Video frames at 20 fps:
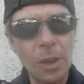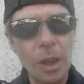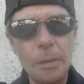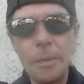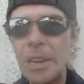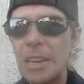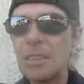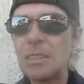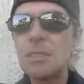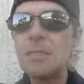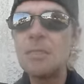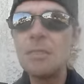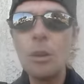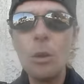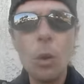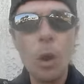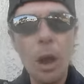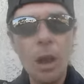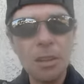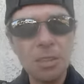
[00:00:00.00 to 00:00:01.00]
I mean, he's
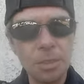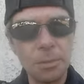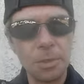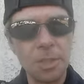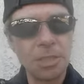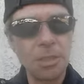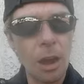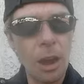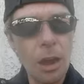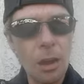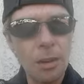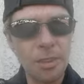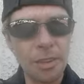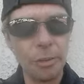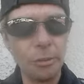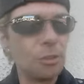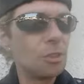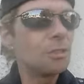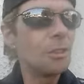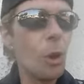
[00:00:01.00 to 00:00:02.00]
so awesome to talk
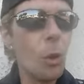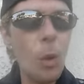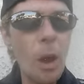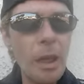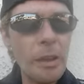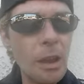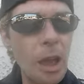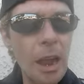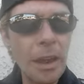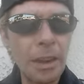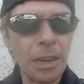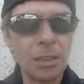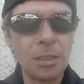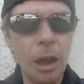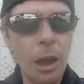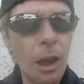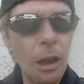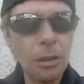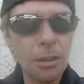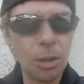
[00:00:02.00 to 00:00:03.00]
to. Just go online and
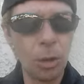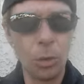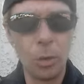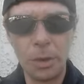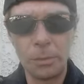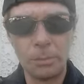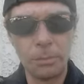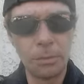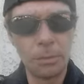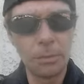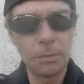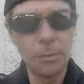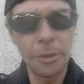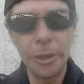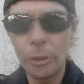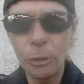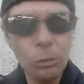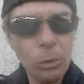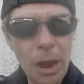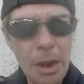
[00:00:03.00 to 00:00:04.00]
talk to him.
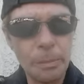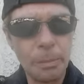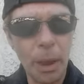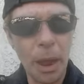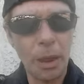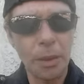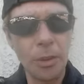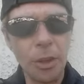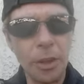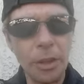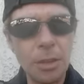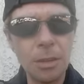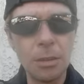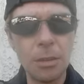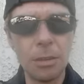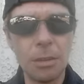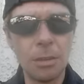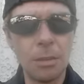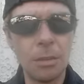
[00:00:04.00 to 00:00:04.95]
He'll write back to you.